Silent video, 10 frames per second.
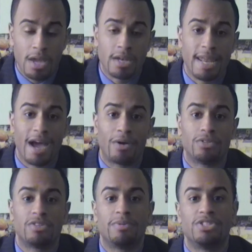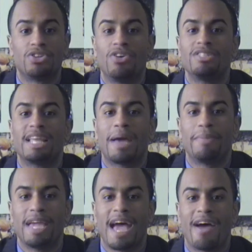Now, some concerns that I
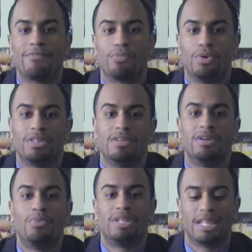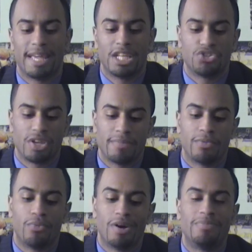may have with the with the Atlanta Dream.
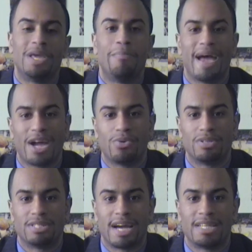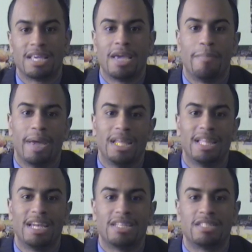Well, their backcourt size. Betty
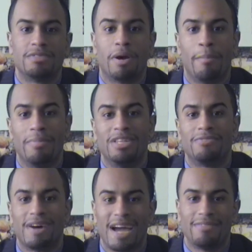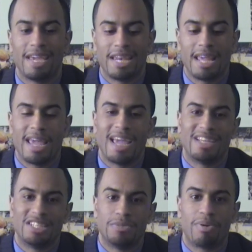Lennox is is 5'8",
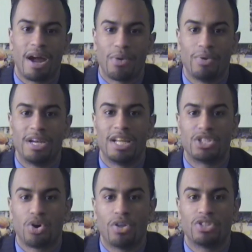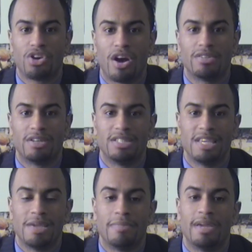and she's probably one of their tallest guards on the team.